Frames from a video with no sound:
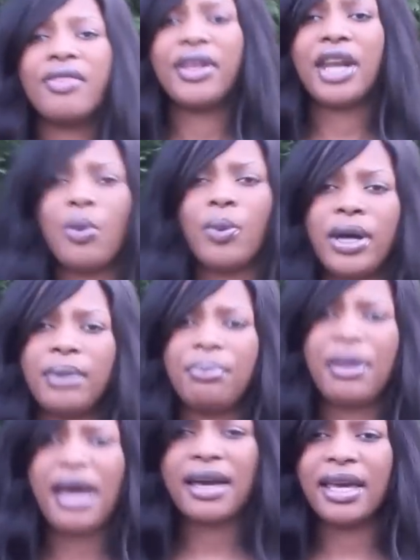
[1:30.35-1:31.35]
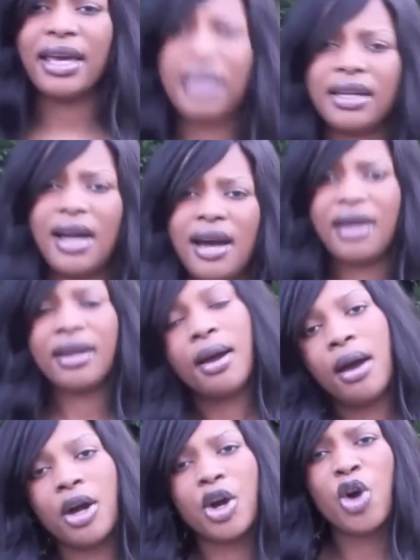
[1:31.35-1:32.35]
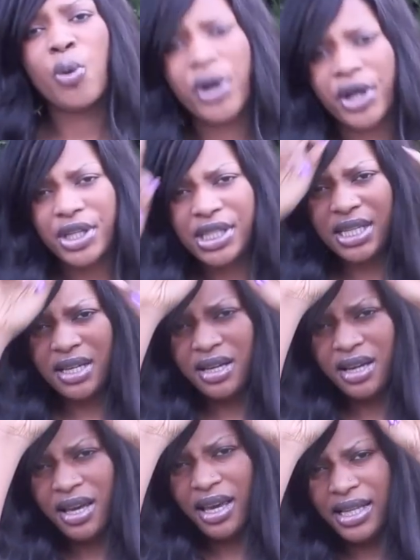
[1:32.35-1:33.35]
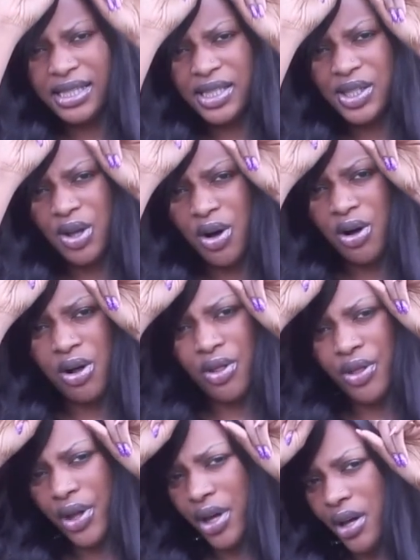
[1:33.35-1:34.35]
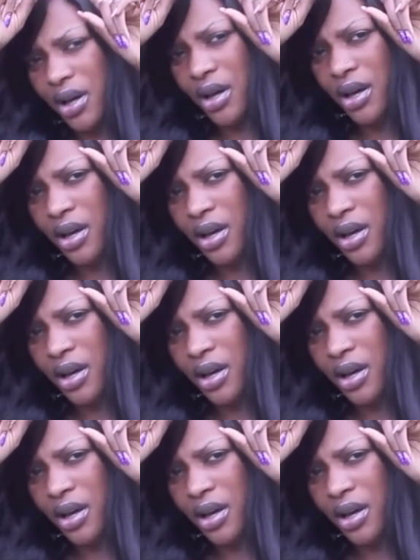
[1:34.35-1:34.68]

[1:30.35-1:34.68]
Then I went back and got a co-worker to install the